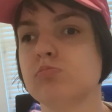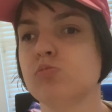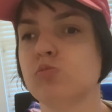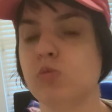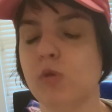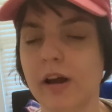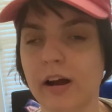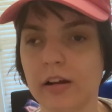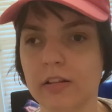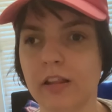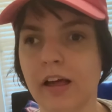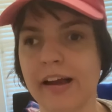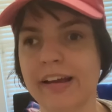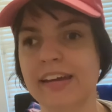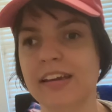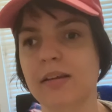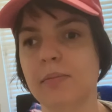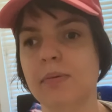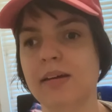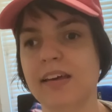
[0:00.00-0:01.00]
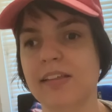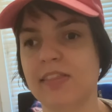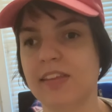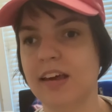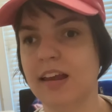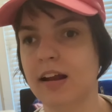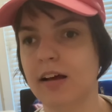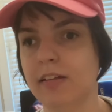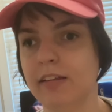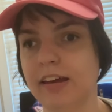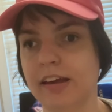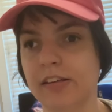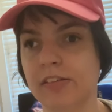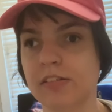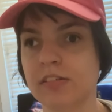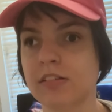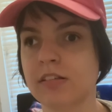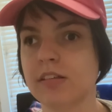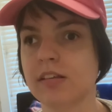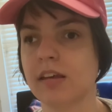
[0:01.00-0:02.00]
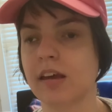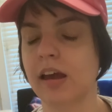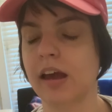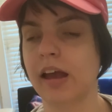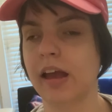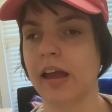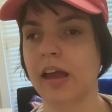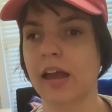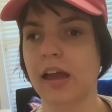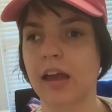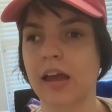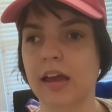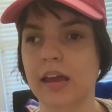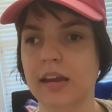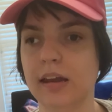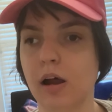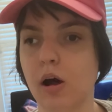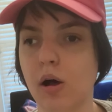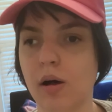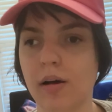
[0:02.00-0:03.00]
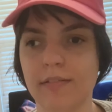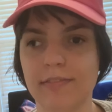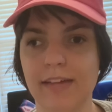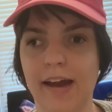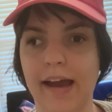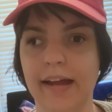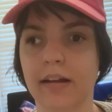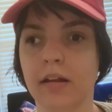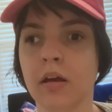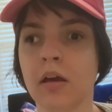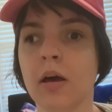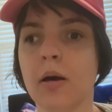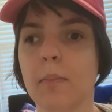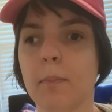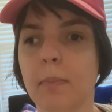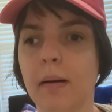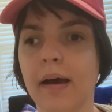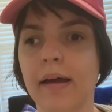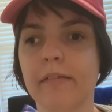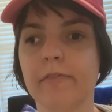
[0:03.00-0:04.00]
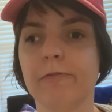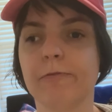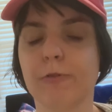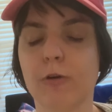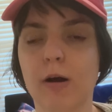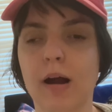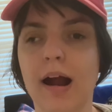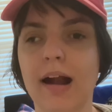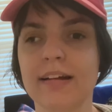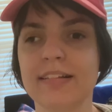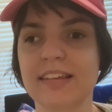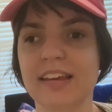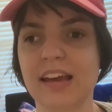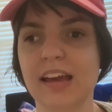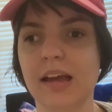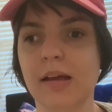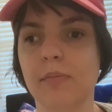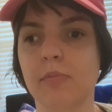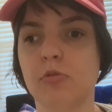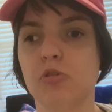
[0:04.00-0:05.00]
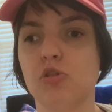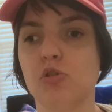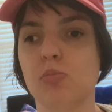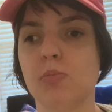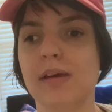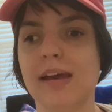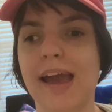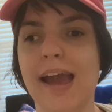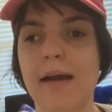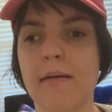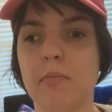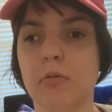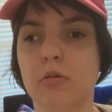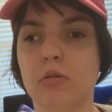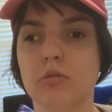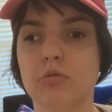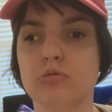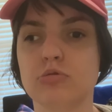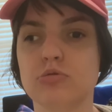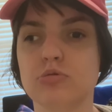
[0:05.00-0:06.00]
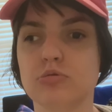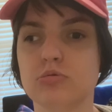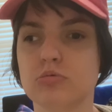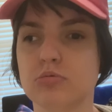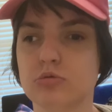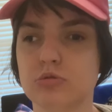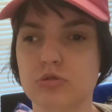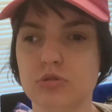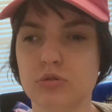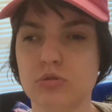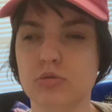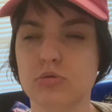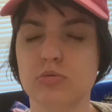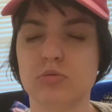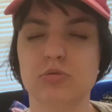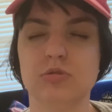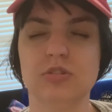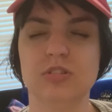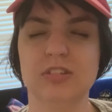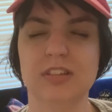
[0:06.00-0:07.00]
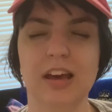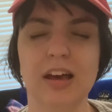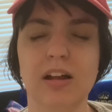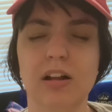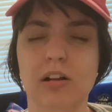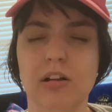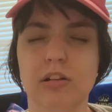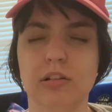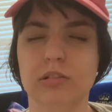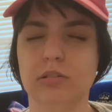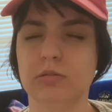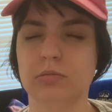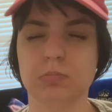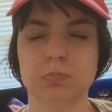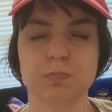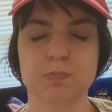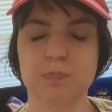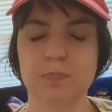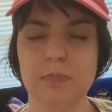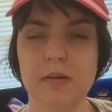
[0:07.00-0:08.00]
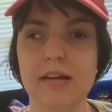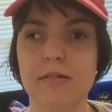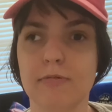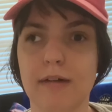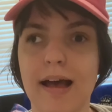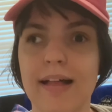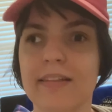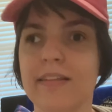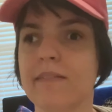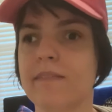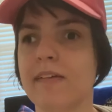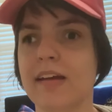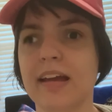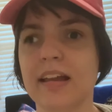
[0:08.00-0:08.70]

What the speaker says: we're lucky to be in the NL East and all of that, but for our team to be able to still be relevant